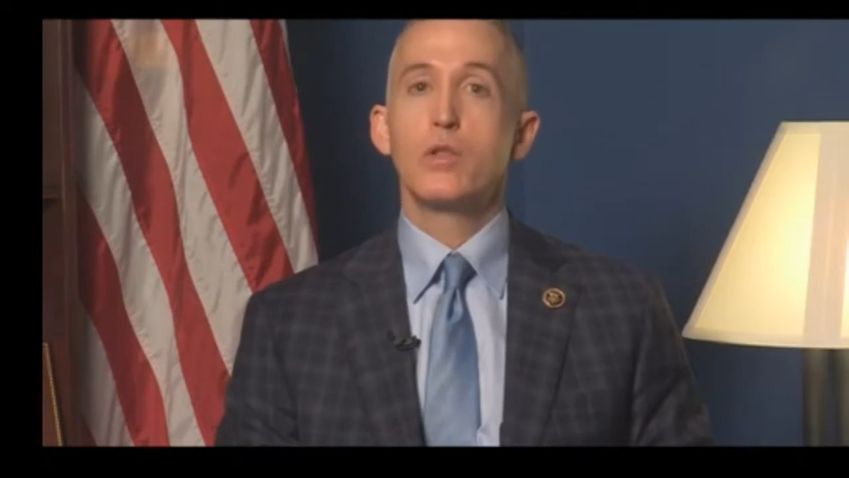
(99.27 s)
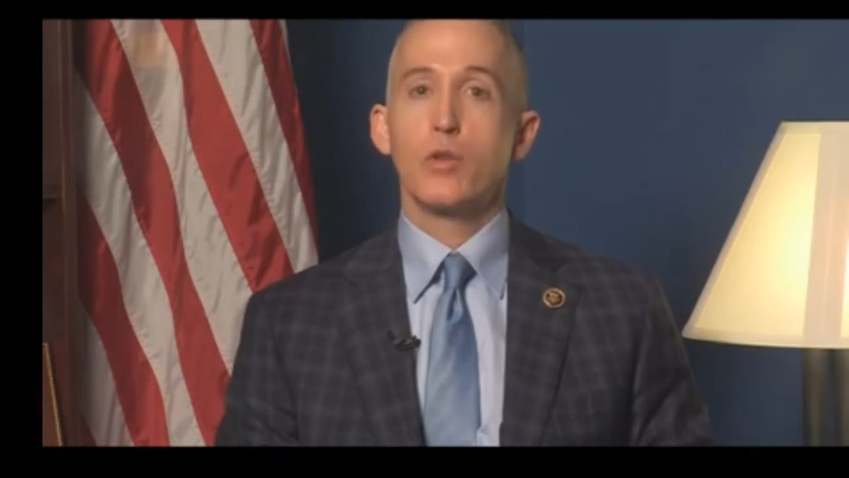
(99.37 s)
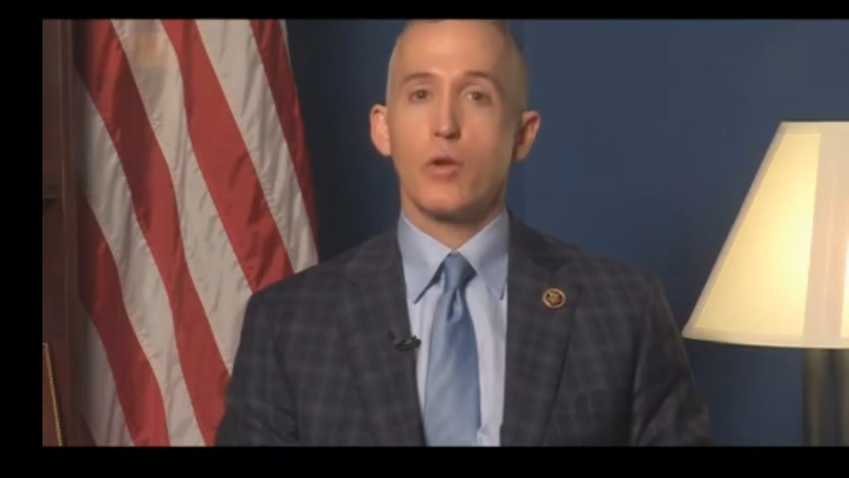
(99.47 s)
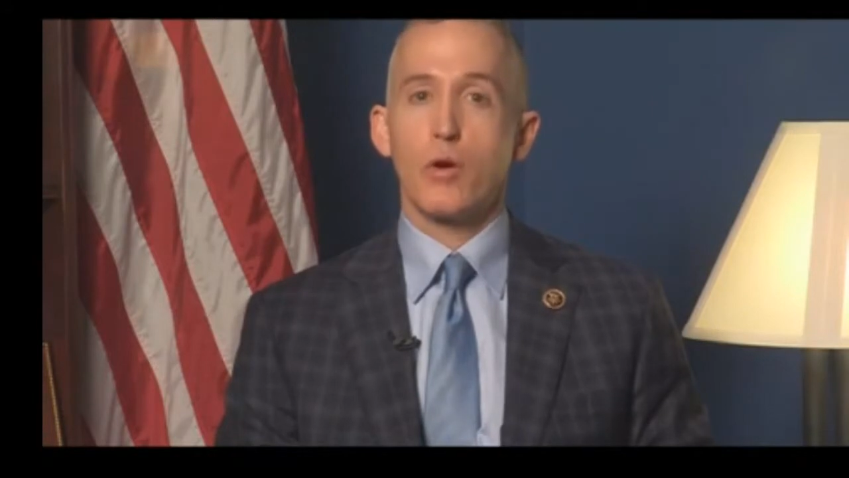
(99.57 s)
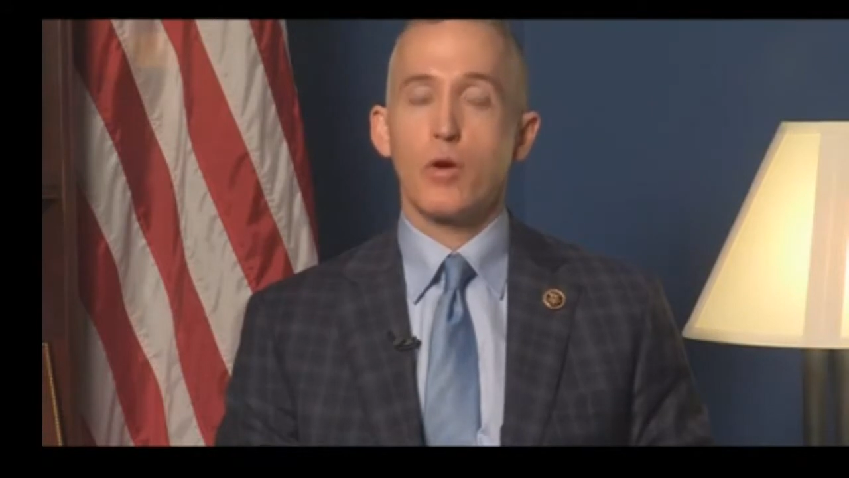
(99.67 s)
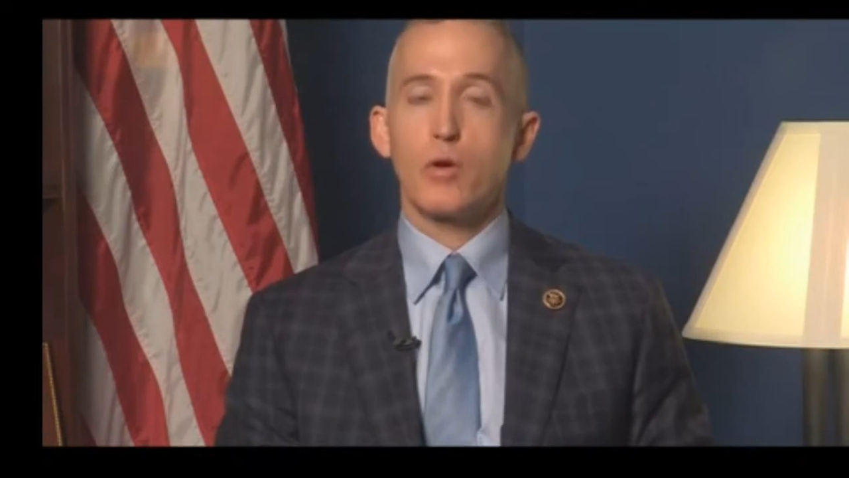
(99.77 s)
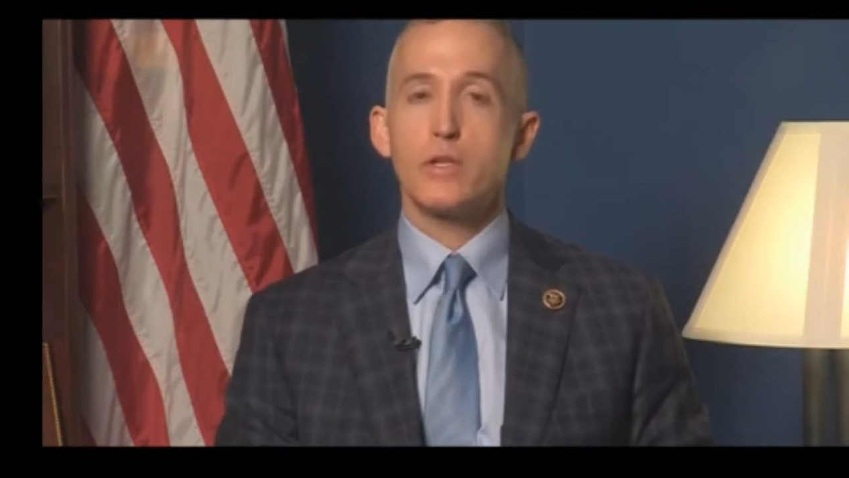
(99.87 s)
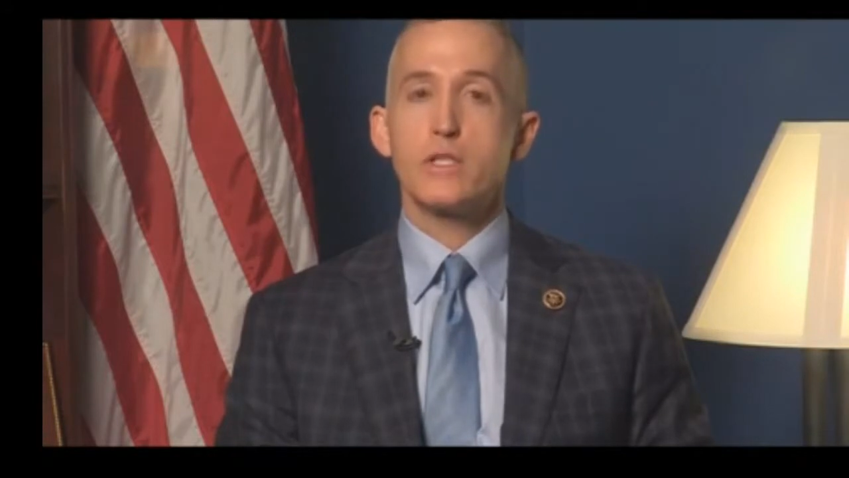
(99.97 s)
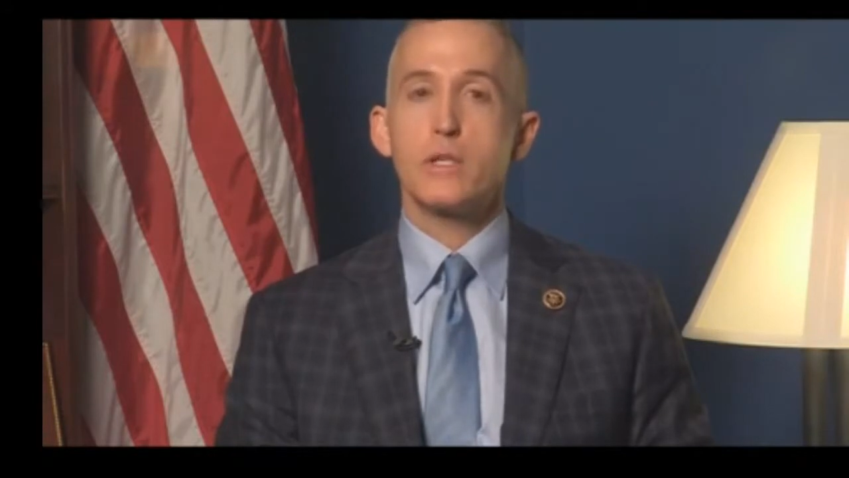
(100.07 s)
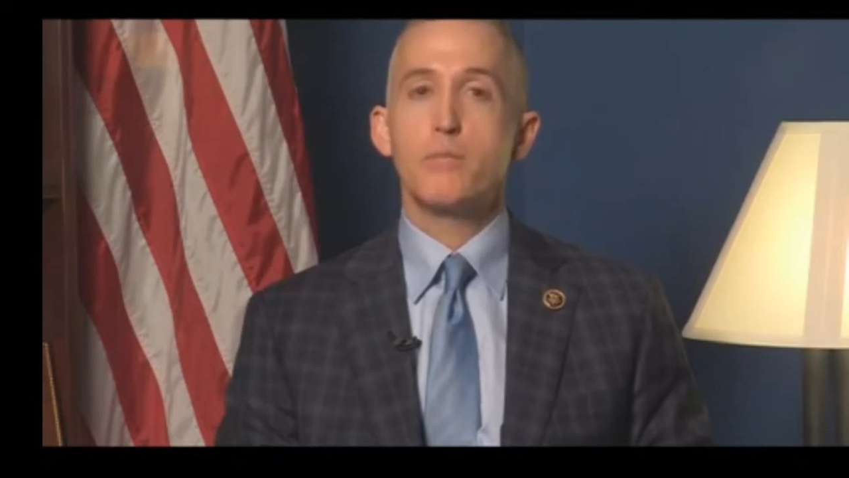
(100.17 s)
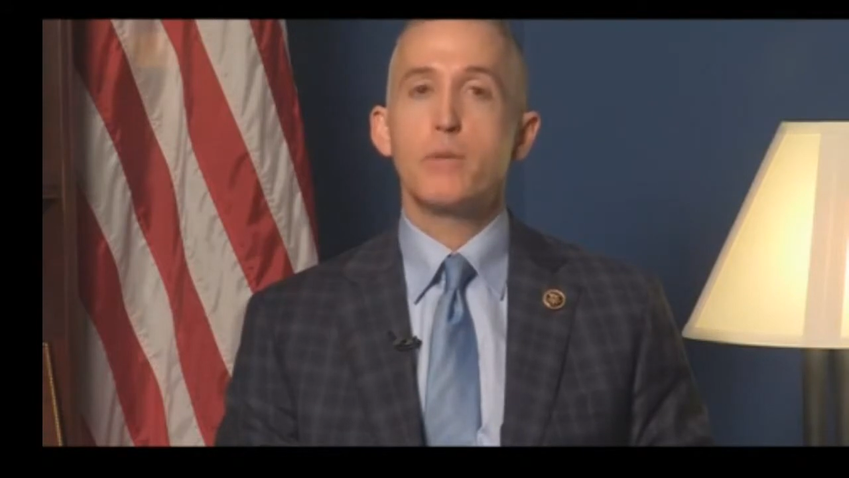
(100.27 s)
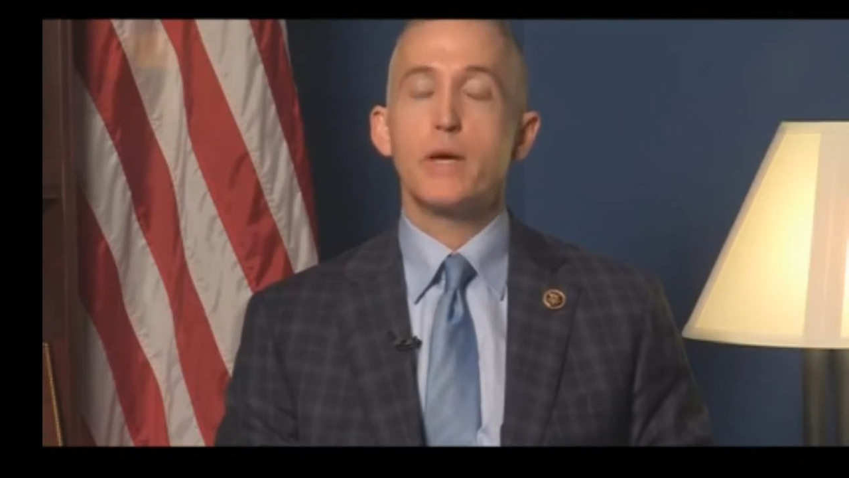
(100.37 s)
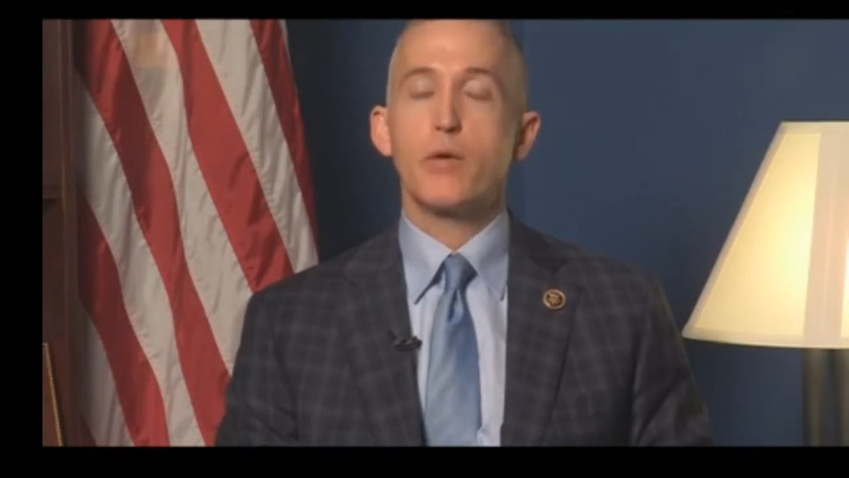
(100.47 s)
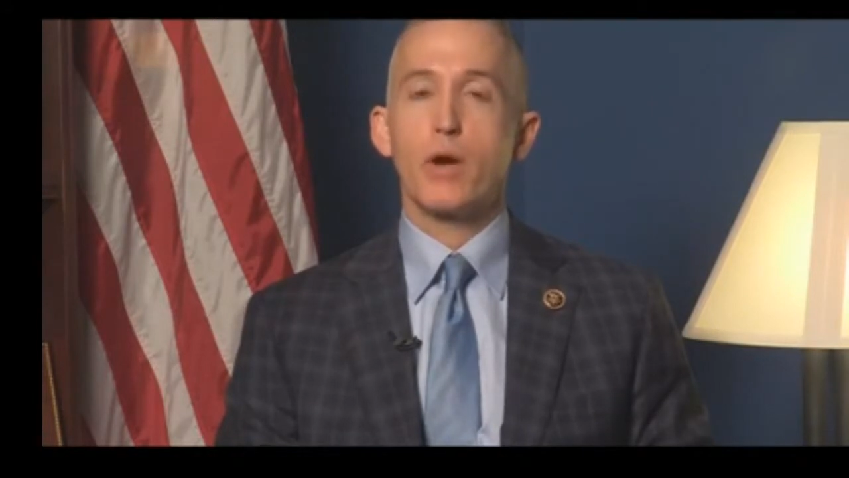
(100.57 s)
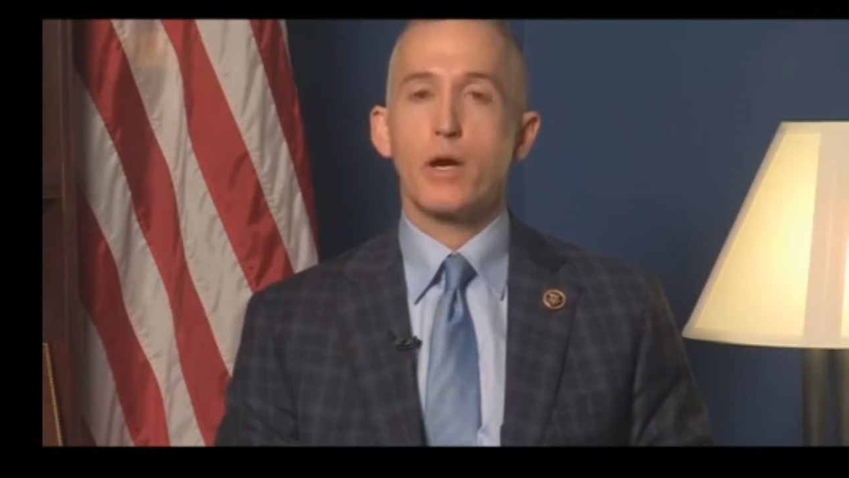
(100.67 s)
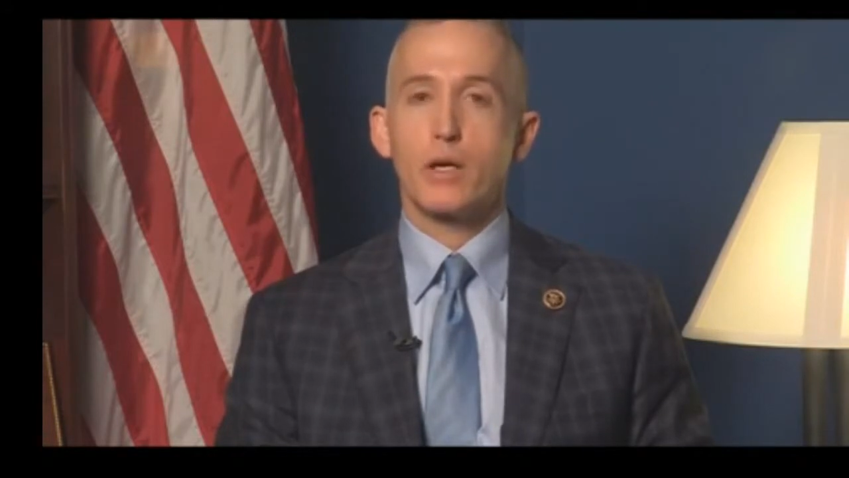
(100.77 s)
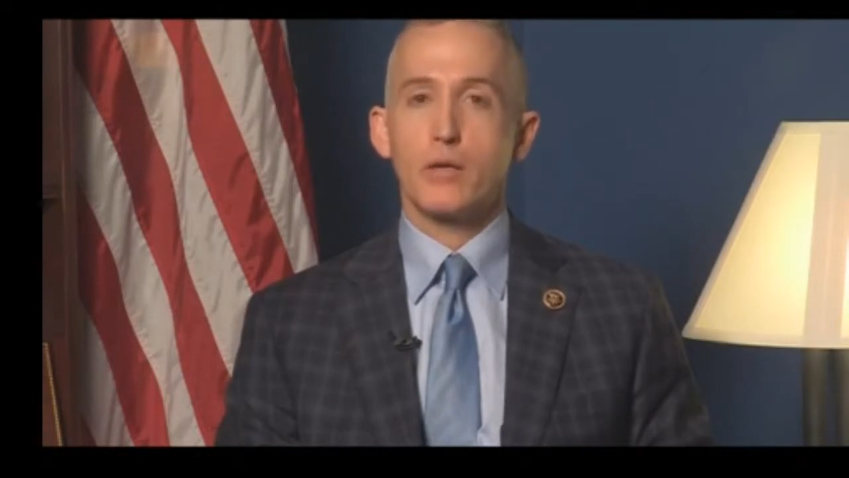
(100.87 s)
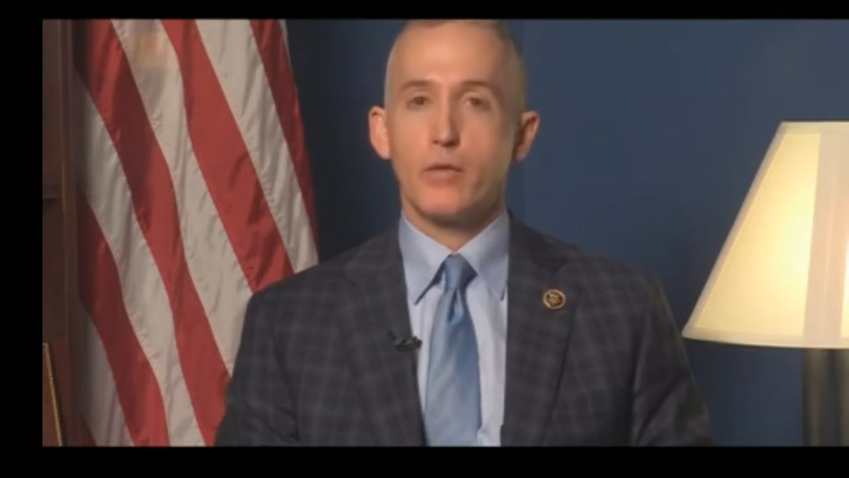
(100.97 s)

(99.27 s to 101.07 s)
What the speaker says: the law is the bedrock